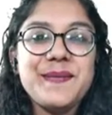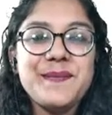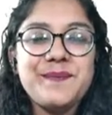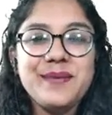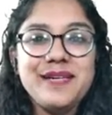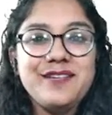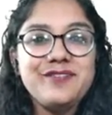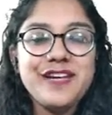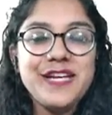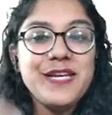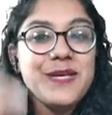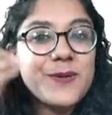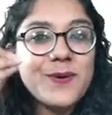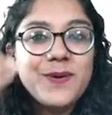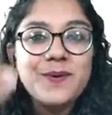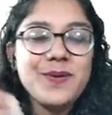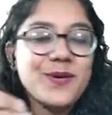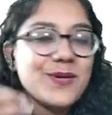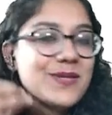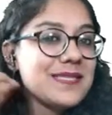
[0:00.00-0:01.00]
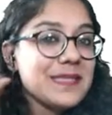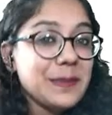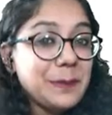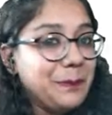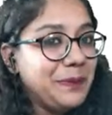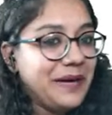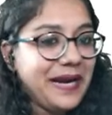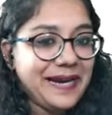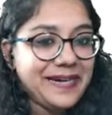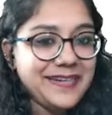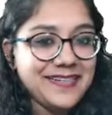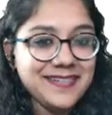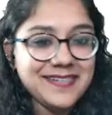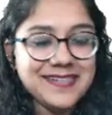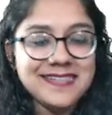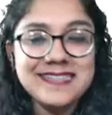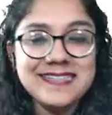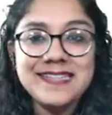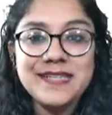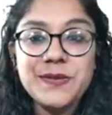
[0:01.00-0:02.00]
but if I know about some brand,
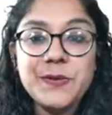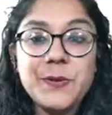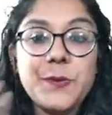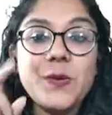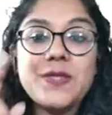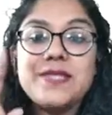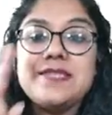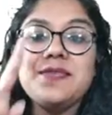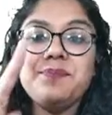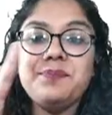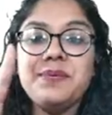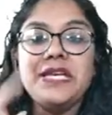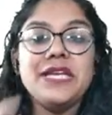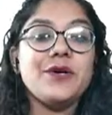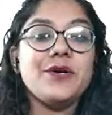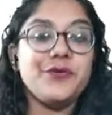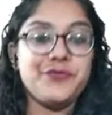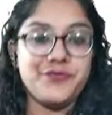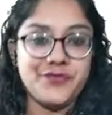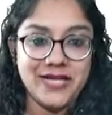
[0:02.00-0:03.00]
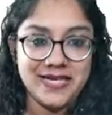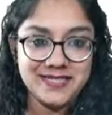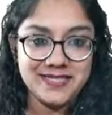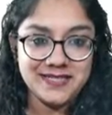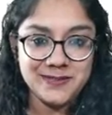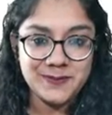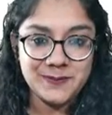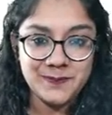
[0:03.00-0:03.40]
what's the meaning of that?